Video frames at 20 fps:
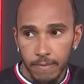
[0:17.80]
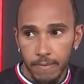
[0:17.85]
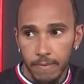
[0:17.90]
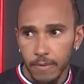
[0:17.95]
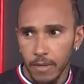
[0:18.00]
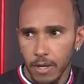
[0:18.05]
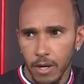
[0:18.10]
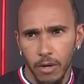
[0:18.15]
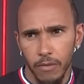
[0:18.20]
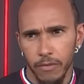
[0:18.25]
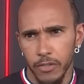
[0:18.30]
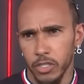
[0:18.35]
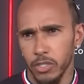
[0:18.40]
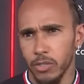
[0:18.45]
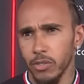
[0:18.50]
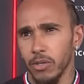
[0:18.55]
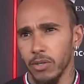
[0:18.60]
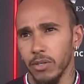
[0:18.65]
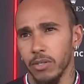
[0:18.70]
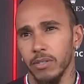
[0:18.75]
Oh, for
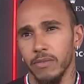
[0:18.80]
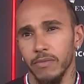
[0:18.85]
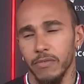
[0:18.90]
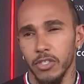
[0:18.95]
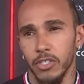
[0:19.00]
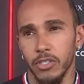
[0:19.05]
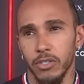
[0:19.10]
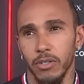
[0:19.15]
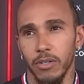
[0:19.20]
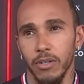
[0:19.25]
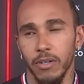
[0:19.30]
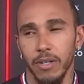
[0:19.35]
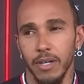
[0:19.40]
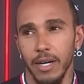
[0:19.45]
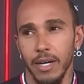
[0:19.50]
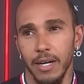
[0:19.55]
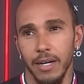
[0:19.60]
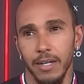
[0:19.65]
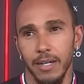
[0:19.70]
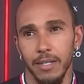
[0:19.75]
sure, for sure.
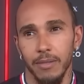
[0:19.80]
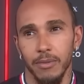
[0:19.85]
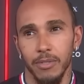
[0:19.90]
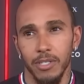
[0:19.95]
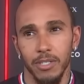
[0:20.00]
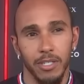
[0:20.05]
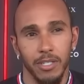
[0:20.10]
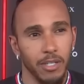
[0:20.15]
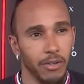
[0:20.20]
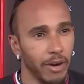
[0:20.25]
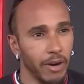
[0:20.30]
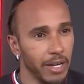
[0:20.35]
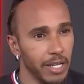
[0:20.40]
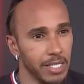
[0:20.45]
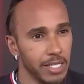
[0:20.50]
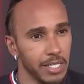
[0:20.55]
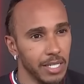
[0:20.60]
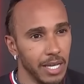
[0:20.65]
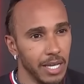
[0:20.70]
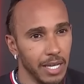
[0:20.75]
It was looking great
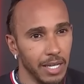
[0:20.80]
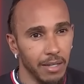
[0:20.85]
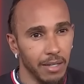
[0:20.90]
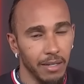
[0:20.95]
yesterday.